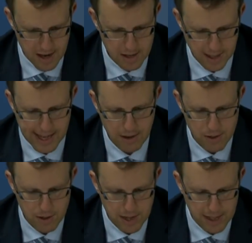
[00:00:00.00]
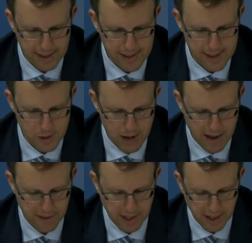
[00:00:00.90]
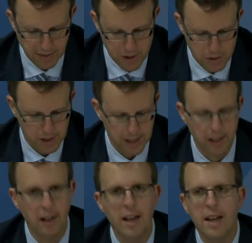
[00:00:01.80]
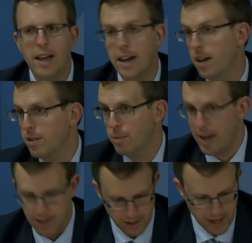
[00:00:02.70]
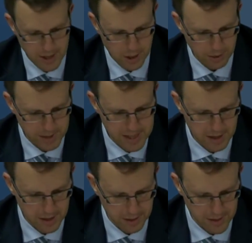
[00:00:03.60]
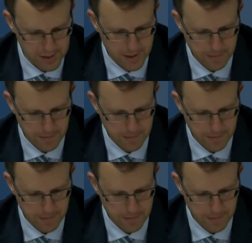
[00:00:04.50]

to counter the illicit trafficking of nuclear and other radiological materials.